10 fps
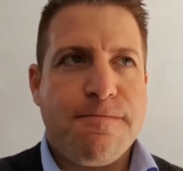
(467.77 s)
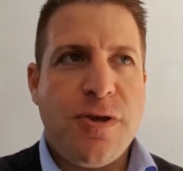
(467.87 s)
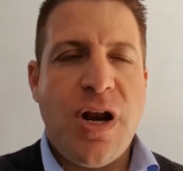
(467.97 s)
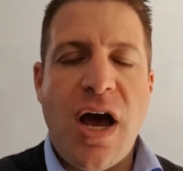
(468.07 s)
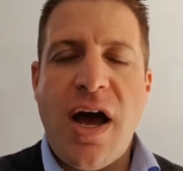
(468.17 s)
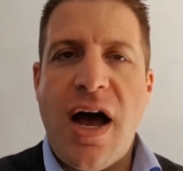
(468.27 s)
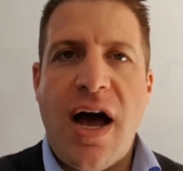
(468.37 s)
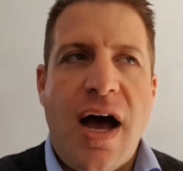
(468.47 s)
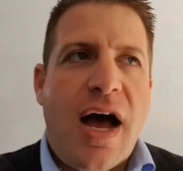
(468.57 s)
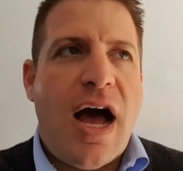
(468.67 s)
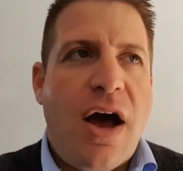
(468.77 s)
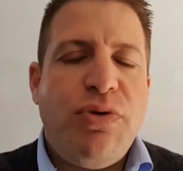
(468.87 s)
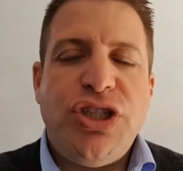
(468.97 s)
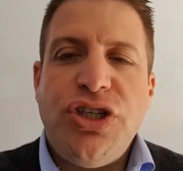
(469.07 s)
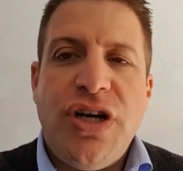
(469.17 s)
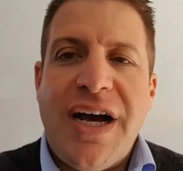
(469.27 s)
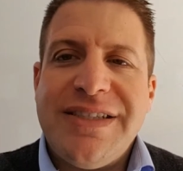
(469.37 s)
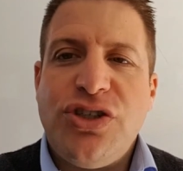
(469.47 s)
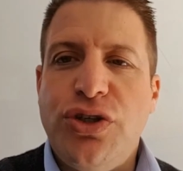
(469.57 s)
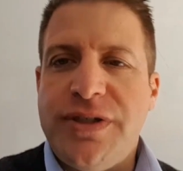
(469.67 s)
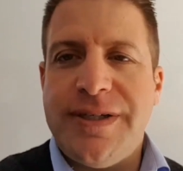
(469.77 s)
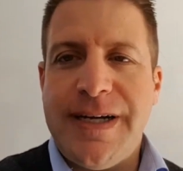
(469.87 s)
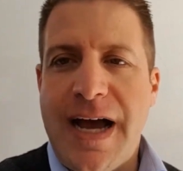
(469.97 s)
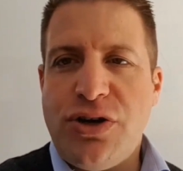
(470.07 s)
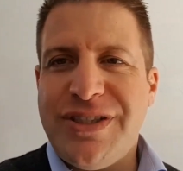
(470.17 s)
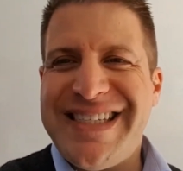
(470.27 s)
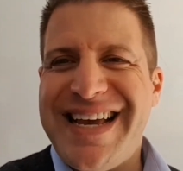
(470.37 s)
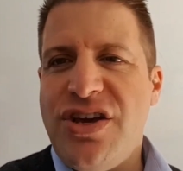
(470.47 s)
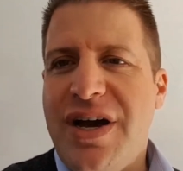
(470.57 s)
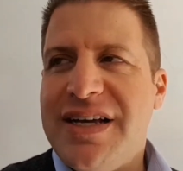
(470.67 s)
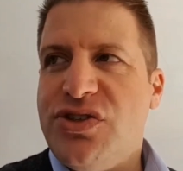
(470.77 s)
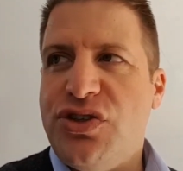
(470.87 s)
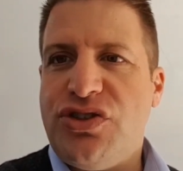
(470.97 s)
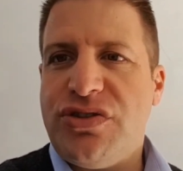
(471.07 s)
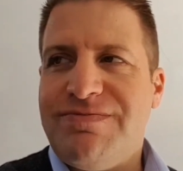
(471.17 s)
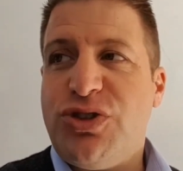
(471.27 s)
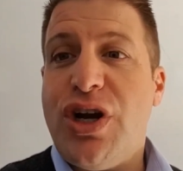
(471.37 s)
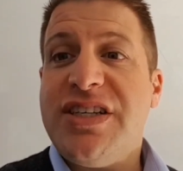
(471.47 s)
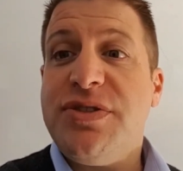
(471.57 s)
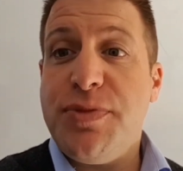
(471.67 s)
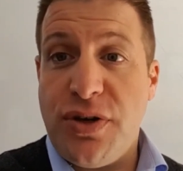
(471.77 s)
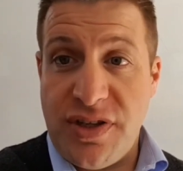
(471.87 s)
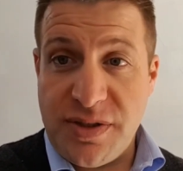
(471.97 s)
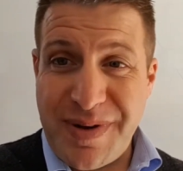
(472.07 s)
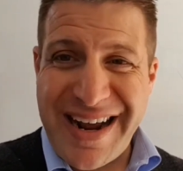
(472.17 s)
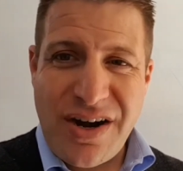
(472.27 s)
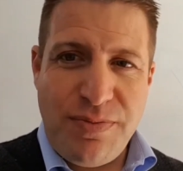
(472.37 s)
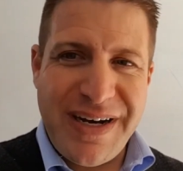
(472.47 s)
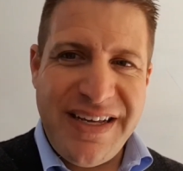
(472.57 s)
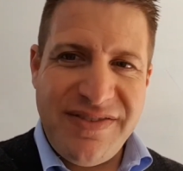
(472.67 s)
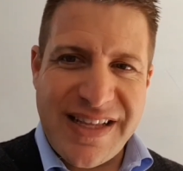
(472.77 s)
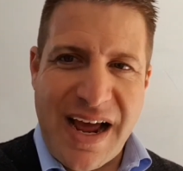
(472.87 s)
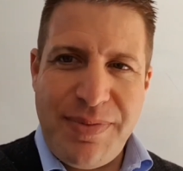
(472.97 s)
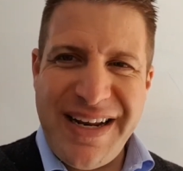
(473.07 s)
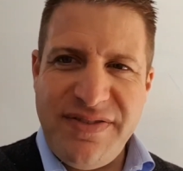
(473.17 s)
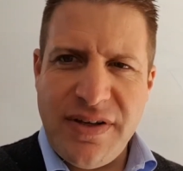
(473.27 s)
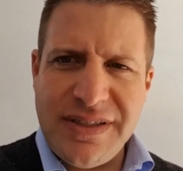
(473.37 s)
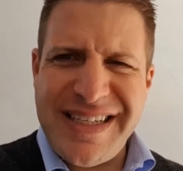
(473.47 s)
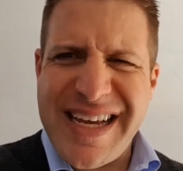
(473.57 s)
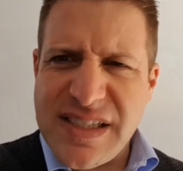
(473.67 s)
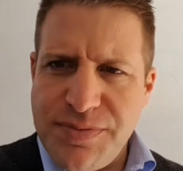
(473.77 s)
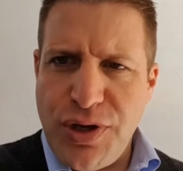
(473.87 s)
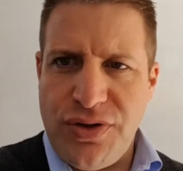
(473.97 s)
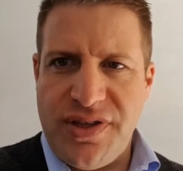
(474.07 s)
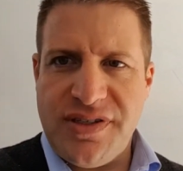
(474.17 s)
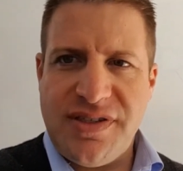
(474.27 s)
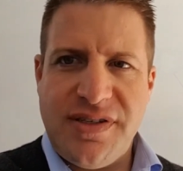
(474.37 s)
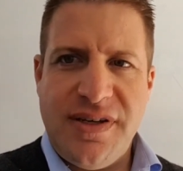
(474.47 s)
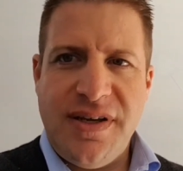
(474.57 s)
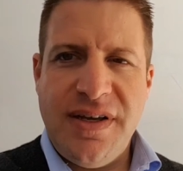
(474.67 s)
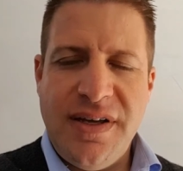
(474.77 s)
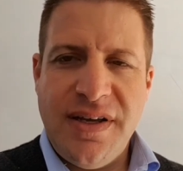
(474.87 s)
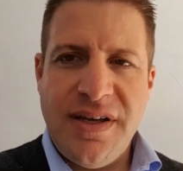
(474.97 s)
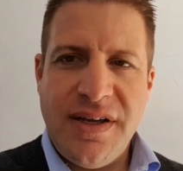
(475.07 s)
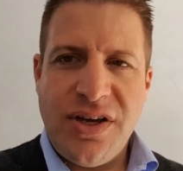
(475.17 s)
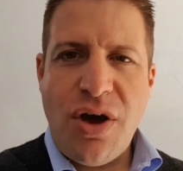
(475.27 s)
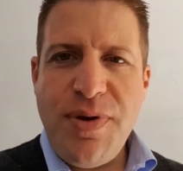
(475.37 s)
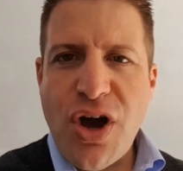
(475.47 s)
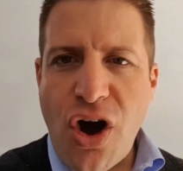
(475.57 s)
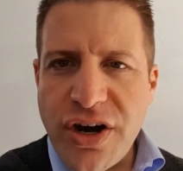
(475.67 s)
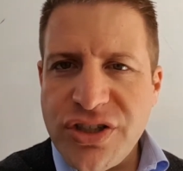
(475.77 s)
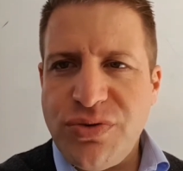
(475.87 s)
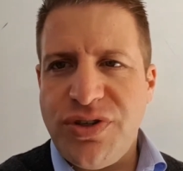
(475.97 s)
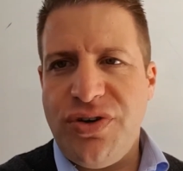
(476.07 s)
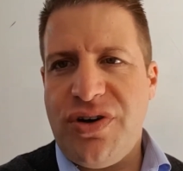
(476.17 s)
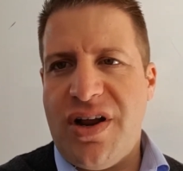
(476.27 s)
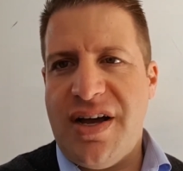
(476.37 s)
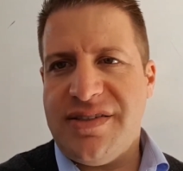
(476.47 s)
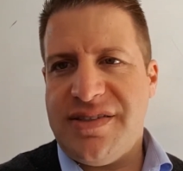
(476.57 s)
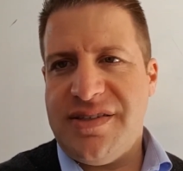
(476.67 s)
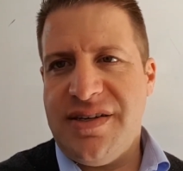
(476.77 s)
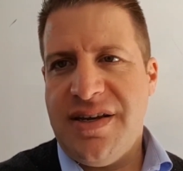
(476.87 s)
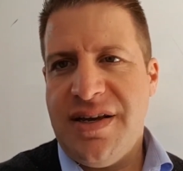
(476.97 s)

You know, I wish you guys could, I could say you guys could trust me on this, but I don't believe in that. I believe, test me on this. Go be honest with your clients.